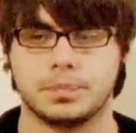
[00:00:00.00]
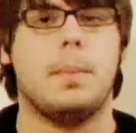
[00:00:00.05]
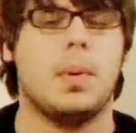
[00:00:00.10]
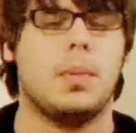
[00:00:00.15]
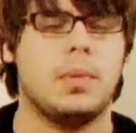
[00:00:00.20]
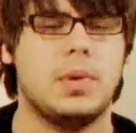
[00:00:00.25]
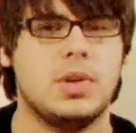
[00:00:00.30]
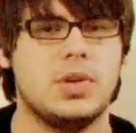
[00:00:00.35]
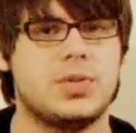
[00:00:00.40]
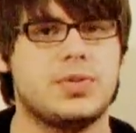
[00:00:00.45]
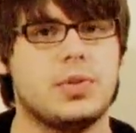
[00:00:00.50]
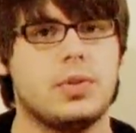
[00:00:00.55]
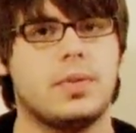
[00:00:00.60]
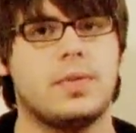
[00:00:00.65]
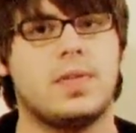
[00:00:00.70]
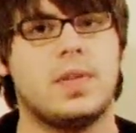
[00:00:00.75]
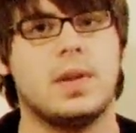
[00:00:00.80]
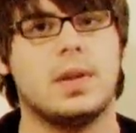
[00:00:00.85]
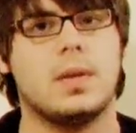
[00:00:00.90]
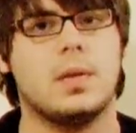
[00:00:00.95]
But when you sort
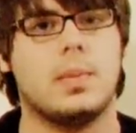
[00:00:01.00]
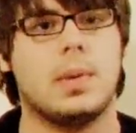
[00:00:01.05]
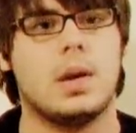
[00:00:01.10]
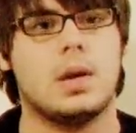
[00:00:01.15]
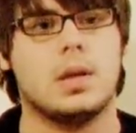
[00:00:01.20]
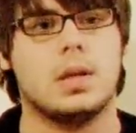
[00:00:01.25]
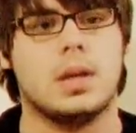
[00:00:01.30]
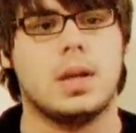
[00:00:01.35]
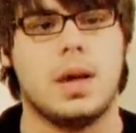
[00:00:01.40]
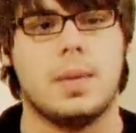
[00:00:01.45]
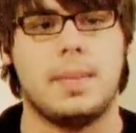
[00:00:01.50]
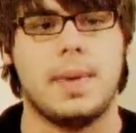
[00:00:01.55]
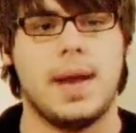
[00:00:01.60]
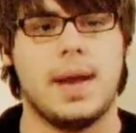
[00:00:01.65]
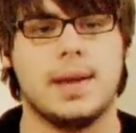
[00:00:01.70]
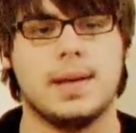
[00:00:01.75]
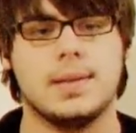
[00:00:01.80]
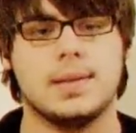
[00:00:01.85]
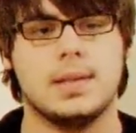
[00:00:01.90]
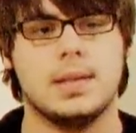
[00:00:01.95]
of think about it, a
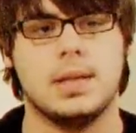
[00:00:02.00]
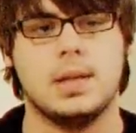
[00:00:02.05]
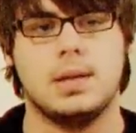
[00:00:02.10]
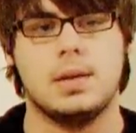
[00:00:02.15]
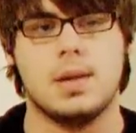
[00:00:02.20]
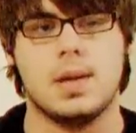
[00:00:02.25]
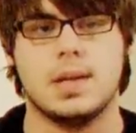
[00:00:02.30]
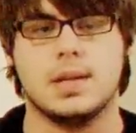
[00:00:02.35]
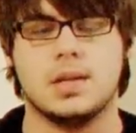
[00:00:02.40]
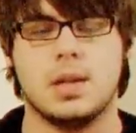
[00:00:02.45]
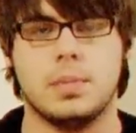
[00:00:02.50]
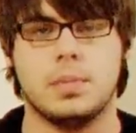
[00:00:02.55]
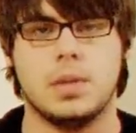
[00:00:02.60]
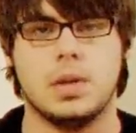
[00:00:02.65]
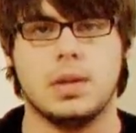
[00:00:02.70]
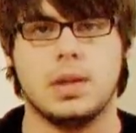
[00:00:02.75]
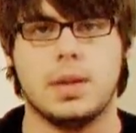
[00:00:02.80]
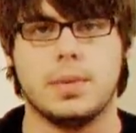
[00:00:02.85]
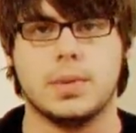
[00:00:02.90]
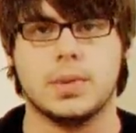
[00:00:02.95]
magazine is
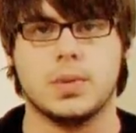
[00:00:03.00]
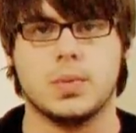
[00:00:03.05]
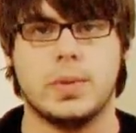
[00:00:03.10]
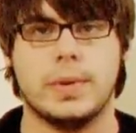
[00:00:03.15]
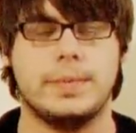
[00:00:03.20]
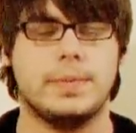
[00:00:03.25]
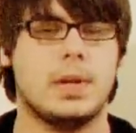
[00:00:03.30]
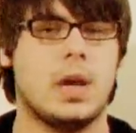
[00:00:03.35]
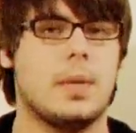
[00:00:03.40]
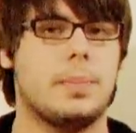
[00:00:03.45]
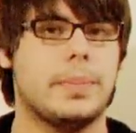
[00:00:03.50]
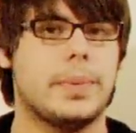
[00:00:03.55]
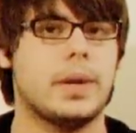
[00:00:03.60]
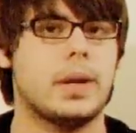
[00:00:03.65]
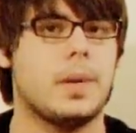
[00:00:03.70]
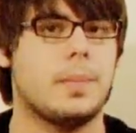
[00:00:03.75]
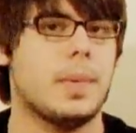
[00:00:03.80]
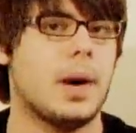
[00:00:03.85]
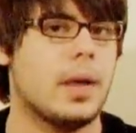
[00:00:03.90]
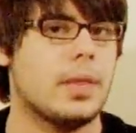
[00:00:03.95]
something that was whipped up
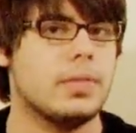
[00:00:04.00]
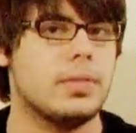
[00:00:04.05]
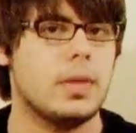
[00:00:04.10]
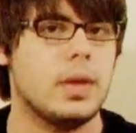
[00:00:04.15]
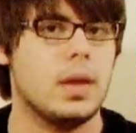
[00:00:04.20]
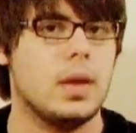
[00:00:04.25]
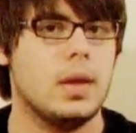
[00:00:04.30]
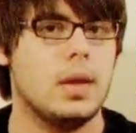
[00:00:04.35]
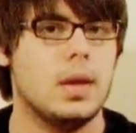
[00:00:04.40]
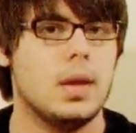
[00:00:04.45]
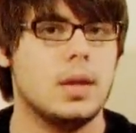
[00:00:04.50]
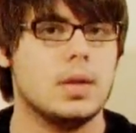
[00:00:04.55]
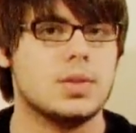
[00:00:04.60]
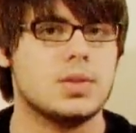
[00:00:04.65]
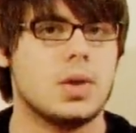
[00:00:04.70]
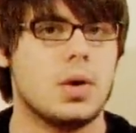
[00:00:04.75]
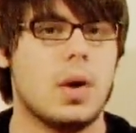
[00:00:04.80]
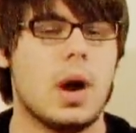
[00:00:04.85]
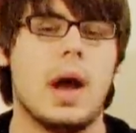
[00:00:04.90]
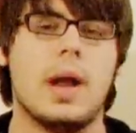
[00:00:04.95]
in a month.
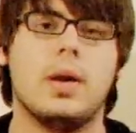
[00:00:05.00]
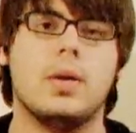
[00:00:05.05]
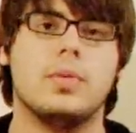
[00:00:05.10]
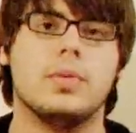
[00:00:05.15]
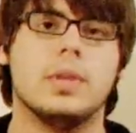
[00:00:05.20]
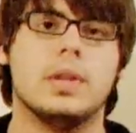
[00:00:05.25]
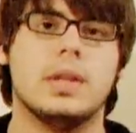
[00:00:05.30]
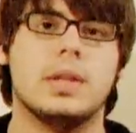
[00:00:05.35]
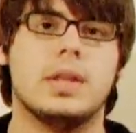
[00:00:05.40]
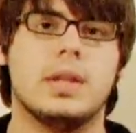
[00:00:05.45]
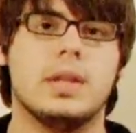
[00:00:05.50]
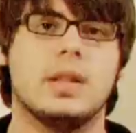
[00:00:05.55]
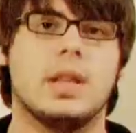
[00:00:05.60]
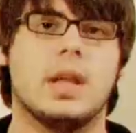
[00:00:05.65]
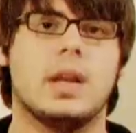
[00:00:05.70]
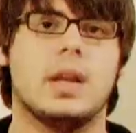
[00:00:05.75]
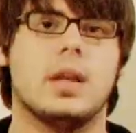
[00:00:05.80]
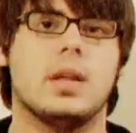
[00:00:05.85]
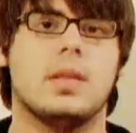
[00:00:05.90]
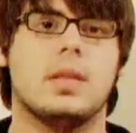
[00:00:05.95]
So I don't really think
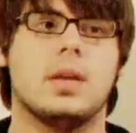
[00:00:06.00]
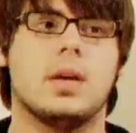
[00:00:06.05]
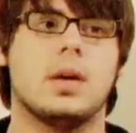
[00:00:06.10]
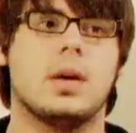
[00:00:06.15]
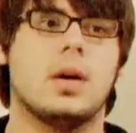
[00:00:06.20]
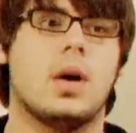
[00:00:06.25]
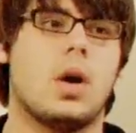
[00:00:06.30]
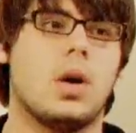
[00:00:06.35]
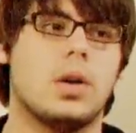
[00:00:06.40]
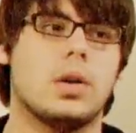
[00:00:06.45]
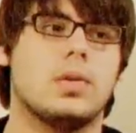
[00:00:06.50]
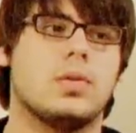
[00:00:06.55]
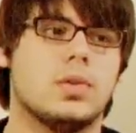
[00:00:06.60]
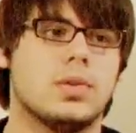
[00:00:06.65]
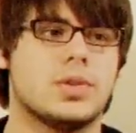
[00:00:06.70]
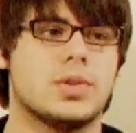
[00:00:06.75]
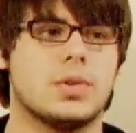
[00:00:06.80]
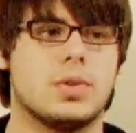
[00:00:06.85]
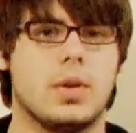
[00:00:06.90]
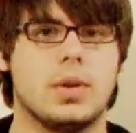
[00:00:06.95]
that the
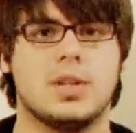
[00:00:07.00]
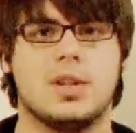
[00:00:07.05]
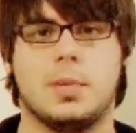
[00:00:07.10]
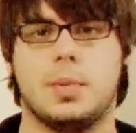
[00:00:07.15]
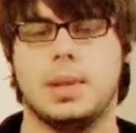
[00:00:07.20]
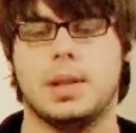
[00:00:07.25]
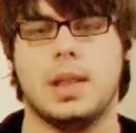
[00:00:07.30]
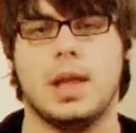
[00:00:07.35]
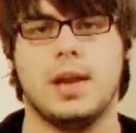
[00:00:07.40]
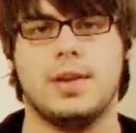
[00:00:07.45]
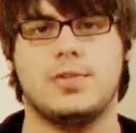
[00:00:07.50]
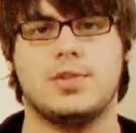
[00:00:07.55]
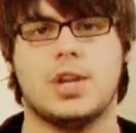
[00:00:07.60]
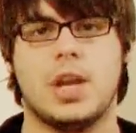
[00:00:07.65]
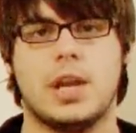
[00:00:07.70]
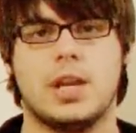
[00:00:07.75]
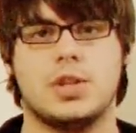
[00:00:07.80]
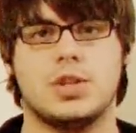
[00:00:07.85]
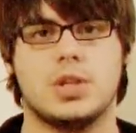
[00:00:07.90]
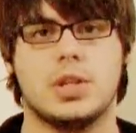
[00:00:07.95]
articles are going to be
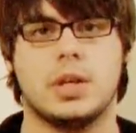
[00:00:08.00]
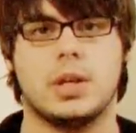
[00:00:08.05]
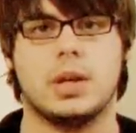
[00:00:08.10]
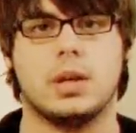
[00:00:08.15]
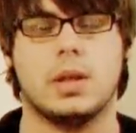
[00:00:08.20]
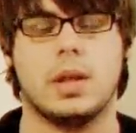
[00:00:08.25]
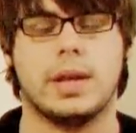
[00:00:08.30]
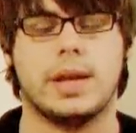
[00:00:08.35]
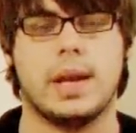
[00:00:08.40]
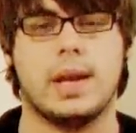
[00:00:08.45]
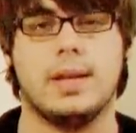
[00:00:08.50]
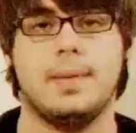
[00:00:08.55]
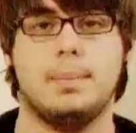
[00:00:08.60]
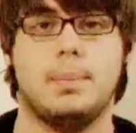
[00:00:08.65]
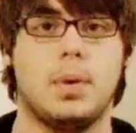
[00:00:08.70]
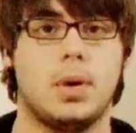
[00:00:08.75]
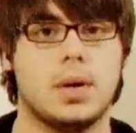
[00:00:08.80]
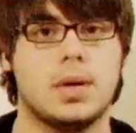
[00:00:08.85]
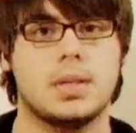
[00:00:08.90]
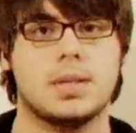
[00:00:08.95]
life-changing like any
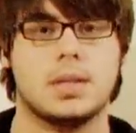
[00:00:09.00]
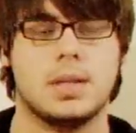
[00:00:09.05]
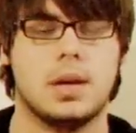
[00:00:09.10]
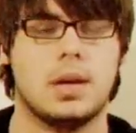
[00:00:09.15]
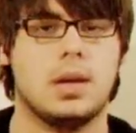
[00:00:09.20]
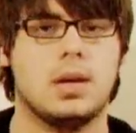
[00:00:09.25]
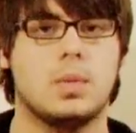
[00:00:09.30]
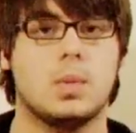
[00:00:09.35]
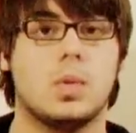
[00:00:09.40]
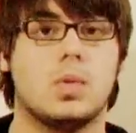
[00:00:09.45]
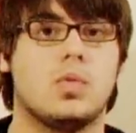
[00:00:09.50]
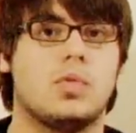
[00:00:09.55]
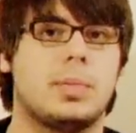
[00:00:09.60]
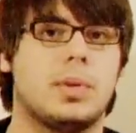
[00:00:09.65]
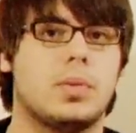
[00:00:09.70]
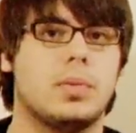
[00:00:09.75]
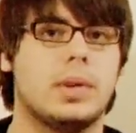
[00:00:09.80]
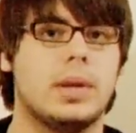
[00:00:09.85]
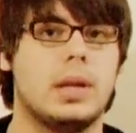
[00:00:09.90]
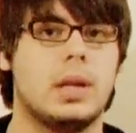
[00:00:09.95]
books that anyone will
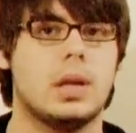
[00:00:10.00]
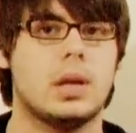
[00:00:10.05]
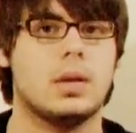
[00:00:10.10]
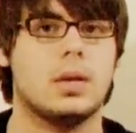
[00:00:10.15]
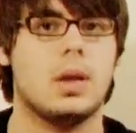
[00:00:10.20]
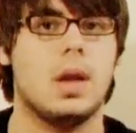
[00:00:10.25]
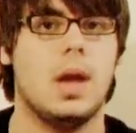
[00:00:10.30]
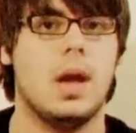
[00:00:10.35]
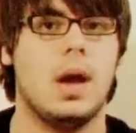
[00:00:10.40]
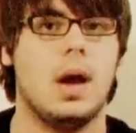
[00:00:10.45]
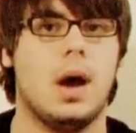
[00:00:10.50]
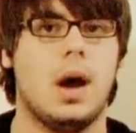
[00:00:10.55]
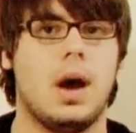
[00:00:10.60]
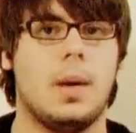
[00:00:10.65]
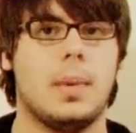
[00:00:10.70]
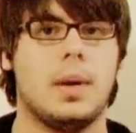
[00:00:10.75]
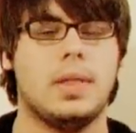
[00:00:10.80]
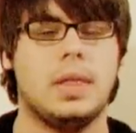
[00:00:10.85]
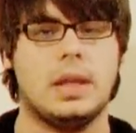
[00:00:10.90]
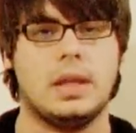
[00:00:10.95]
be reading.
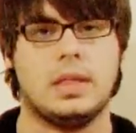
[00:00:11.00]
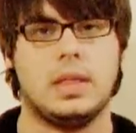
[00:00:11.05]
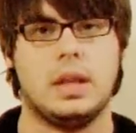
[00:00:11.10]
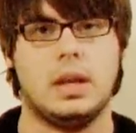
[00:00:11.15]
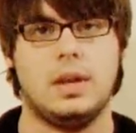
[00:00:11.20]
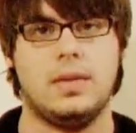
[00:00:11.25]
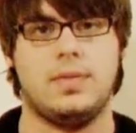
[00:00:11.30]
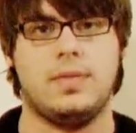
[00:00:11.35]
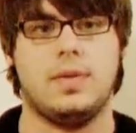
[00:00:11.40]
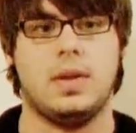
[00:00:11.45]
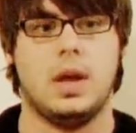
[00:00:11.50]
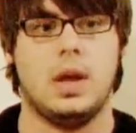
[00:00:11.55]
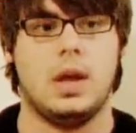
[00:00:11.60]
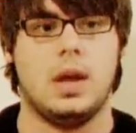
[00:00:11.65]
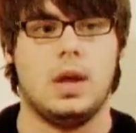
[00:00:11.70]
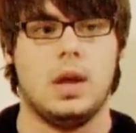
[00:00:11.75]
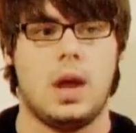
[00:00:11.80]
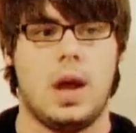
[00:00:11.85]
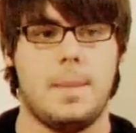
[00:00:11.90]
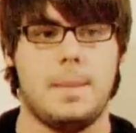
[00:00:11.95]
I think that
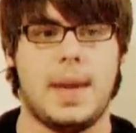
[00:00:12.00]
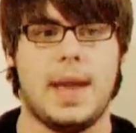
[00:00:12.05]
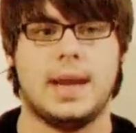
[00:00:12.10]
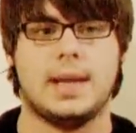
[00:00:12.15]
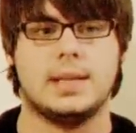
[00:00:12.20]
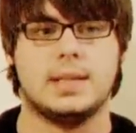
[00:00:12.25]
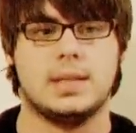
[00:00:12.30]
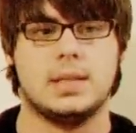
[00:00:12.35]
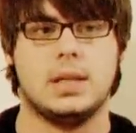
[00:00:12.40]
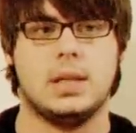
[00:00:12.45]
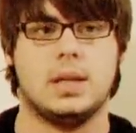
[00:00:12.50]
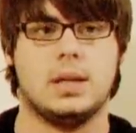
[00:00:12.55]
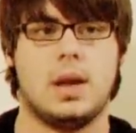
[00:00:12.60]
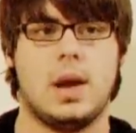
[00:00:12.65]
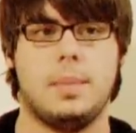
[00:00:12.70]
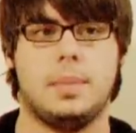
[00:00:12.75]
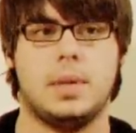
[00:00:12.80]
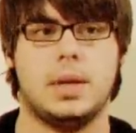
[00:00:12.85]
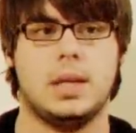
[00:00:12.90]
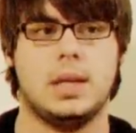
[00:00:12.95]
if a magazine
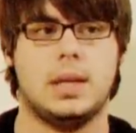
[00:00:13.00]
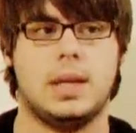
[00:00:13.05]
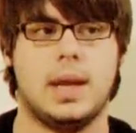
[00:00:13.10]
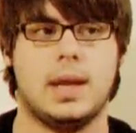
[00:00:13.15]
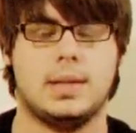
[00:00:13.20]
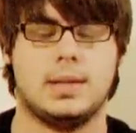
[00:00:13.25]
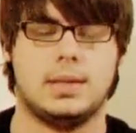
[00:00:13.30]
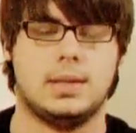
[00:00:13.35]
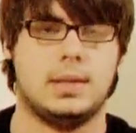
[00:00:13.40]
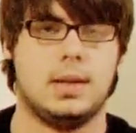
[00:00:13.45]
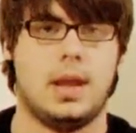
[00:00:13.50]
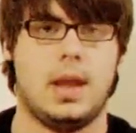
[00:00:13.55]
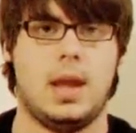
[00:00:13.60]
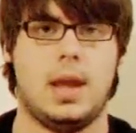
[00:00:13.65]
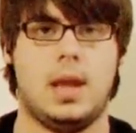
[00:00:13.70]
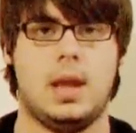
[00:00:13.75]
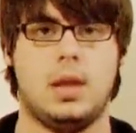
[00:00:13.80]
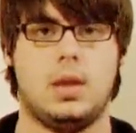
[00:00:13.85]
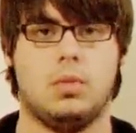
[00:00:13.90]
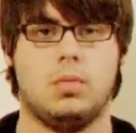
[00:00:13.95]
company gets
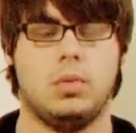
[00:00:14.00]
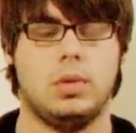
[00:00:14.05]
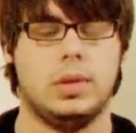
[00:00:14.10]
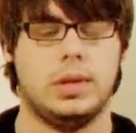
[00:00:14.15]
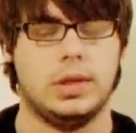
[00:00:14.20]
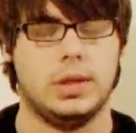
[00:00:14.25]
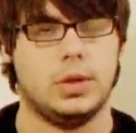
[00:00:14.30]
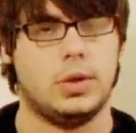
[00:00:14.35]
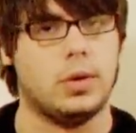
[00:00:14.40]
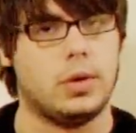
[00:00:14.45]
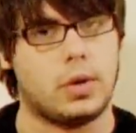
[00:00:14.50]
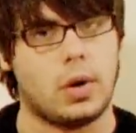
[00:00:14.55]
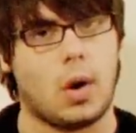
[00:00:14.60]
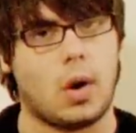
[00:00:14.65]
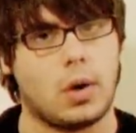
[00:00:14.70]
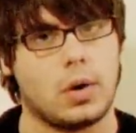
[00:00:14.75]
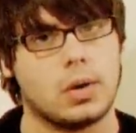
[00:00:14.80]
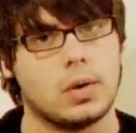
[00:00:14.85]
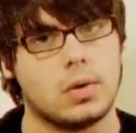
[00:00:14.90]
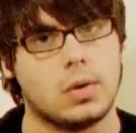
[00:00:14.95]
a really good
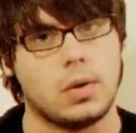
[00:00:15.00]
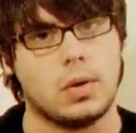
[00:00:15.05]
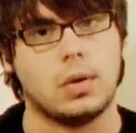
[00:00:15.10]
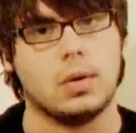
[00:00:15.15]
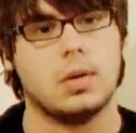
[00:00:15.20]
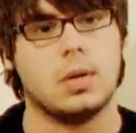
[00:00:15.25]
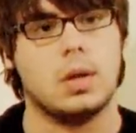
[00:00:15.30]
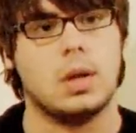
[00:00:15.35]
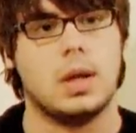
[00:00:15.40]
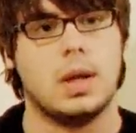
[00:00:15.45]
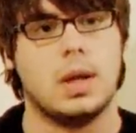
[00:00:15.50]
article